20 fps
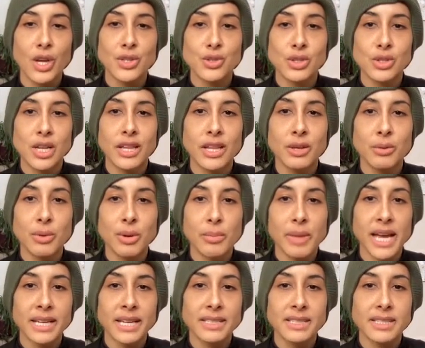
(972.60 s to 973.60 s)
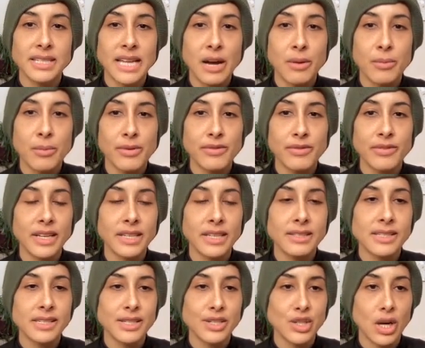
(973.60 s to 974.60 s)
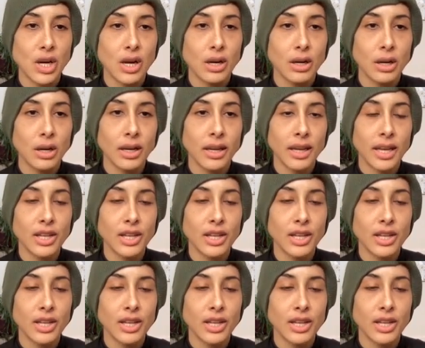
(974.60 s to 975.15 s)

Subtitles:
So now that we're back to downward facing dog,